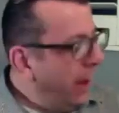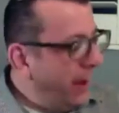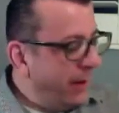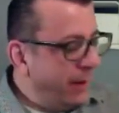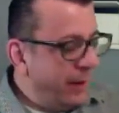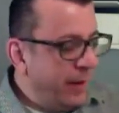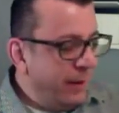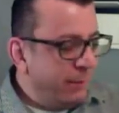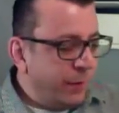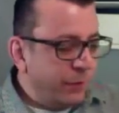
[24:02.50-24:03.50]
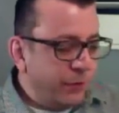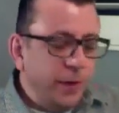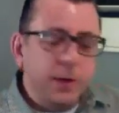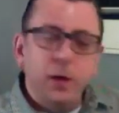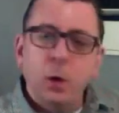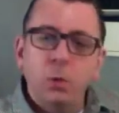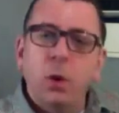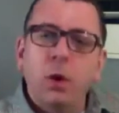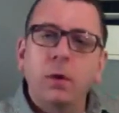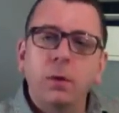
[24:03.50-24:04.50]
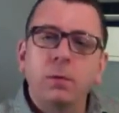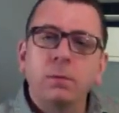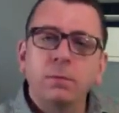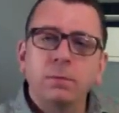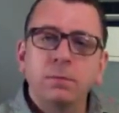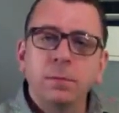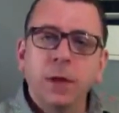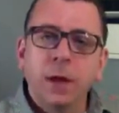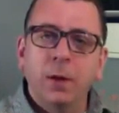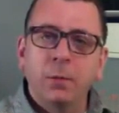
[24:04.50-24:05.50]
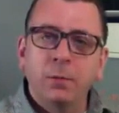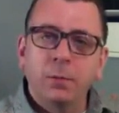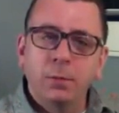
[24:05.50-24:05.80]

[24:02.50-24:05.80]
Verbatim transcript: and he feels that he can no longer, you know,